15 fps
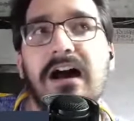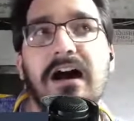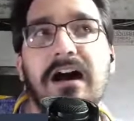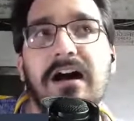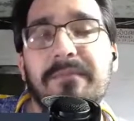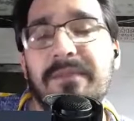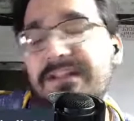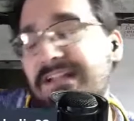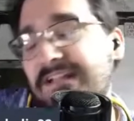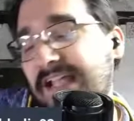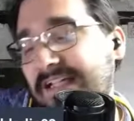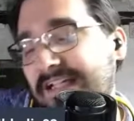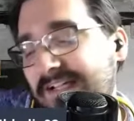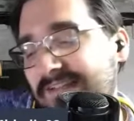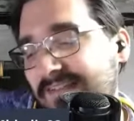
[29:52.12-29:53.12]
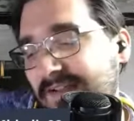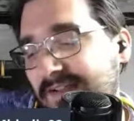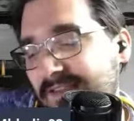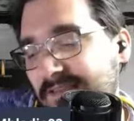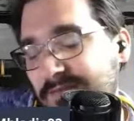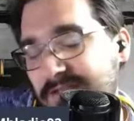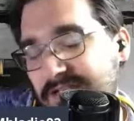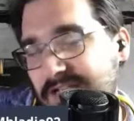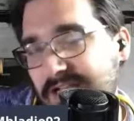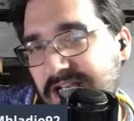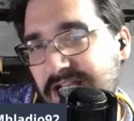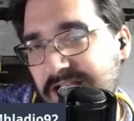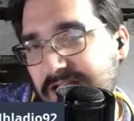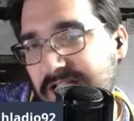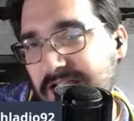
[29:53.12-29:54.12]
And then, like I said in the
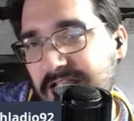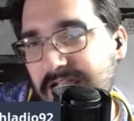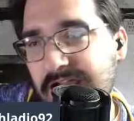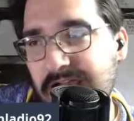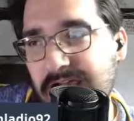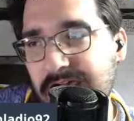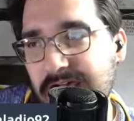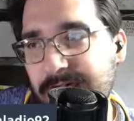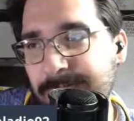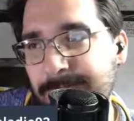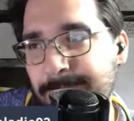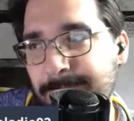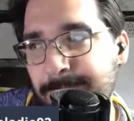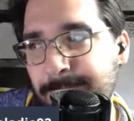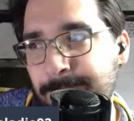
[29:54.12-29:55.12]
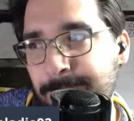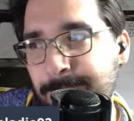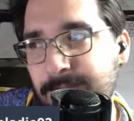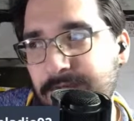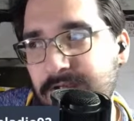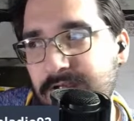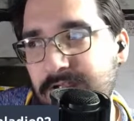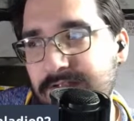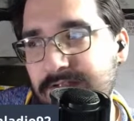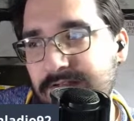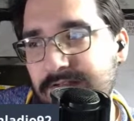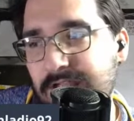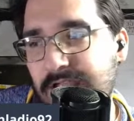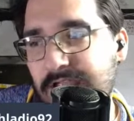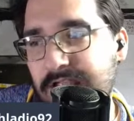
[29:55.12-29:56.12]
beginning, um,
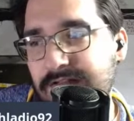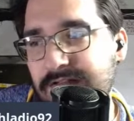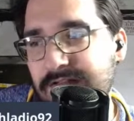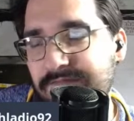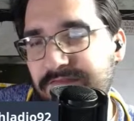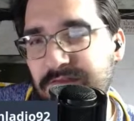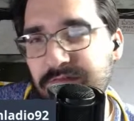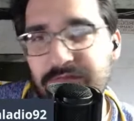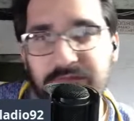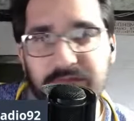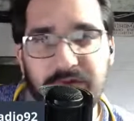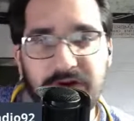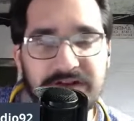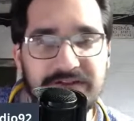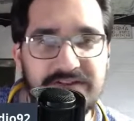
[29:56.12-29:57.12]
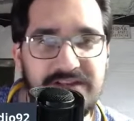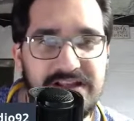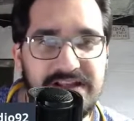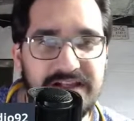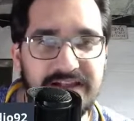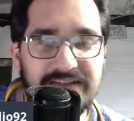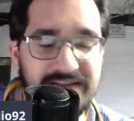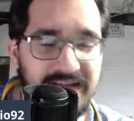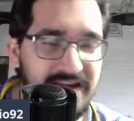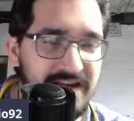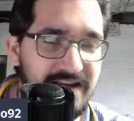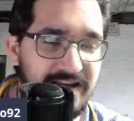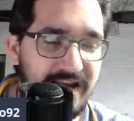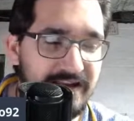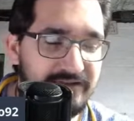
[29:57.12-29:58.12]
if you watched
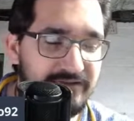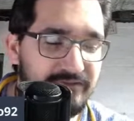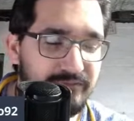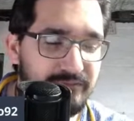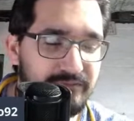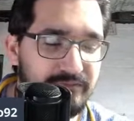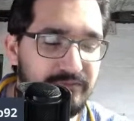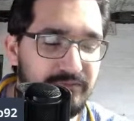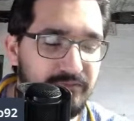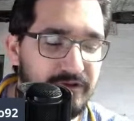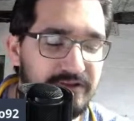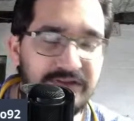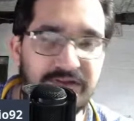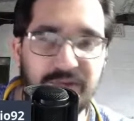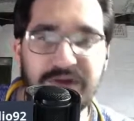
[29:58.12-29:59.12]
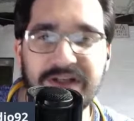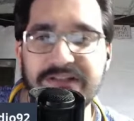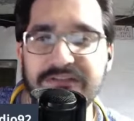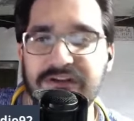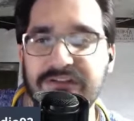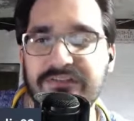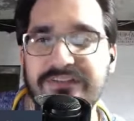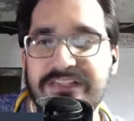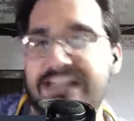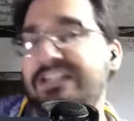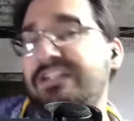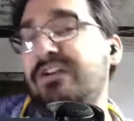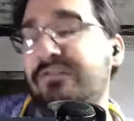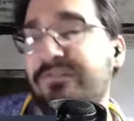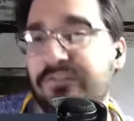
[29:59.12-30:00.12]
NXT, Edge wanted to wait till after
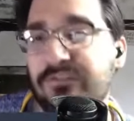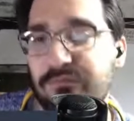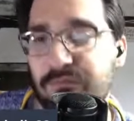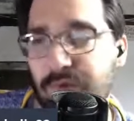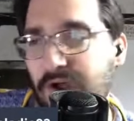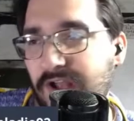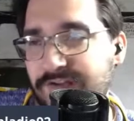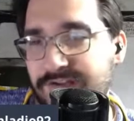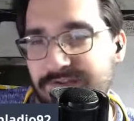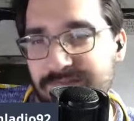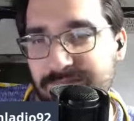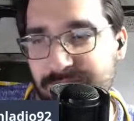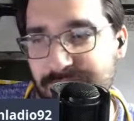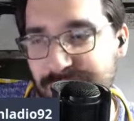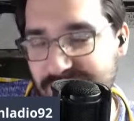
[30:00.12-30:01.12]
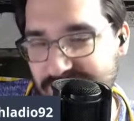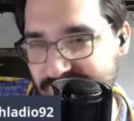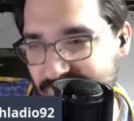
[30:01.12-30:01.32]
Takeover and watch Pete